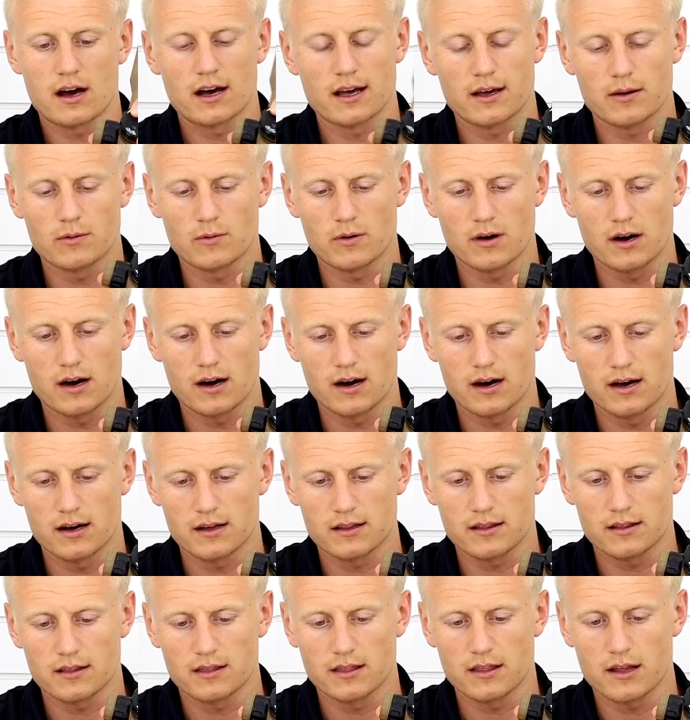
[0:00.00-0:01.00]
I O
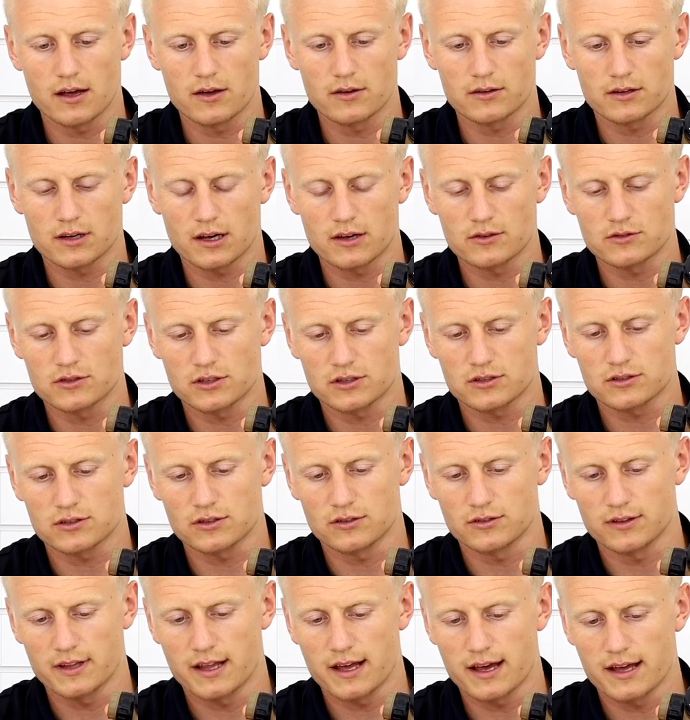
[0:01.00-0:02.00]
R logo just
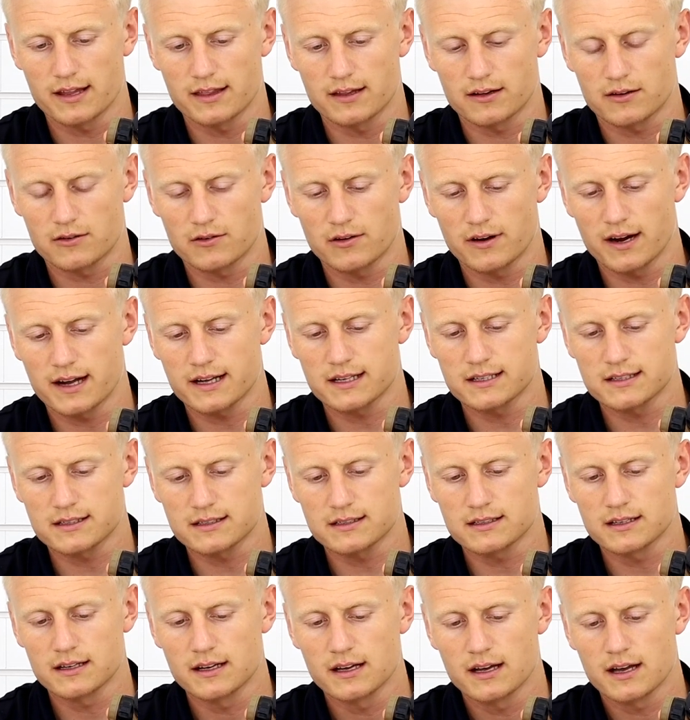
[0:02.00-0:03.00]
on there, the
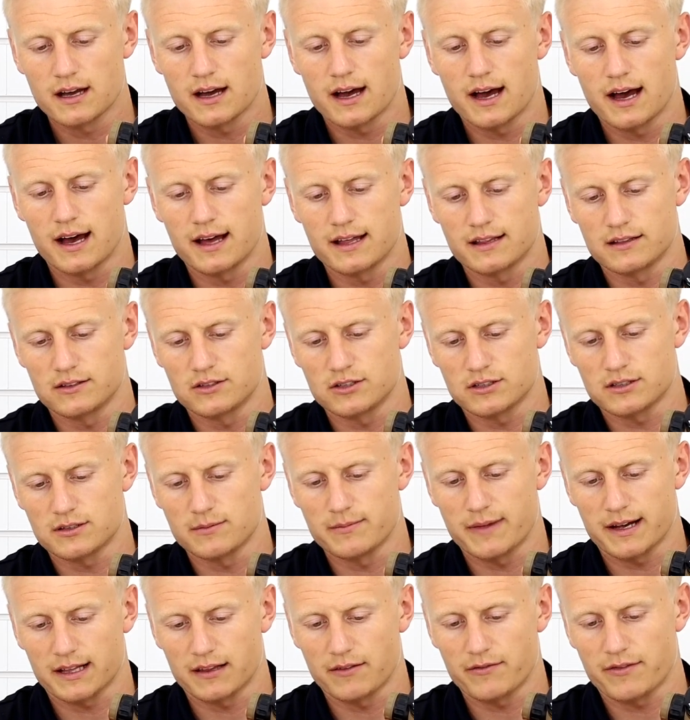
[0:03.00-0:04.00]
crest, and just the
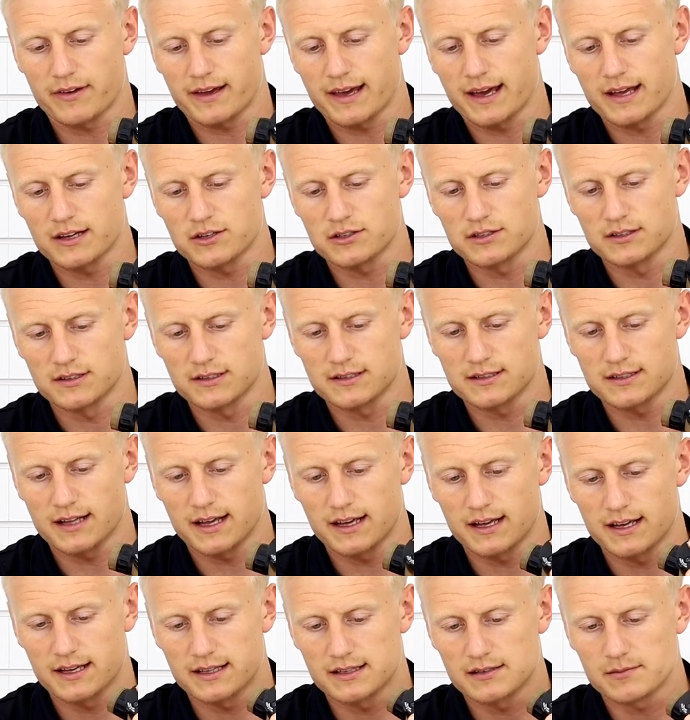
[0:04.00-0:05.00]
magnification
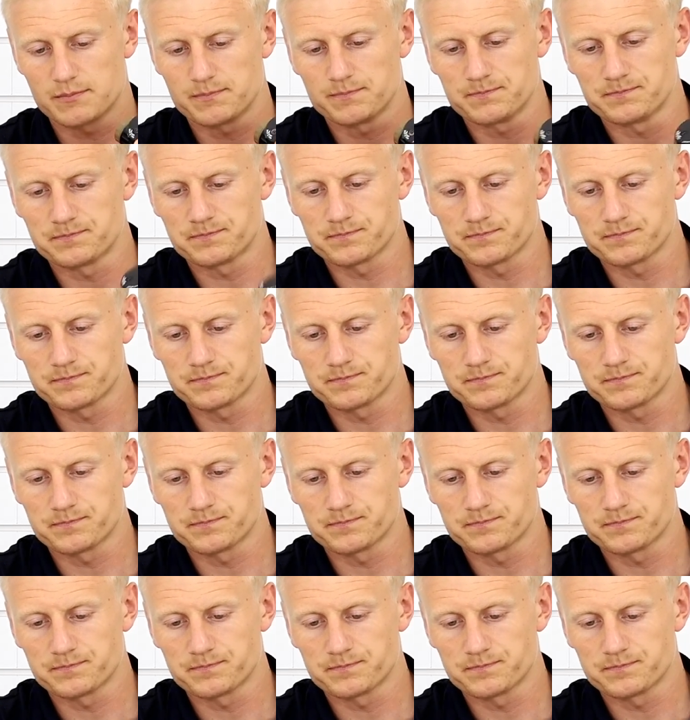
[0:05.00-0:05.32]
stated.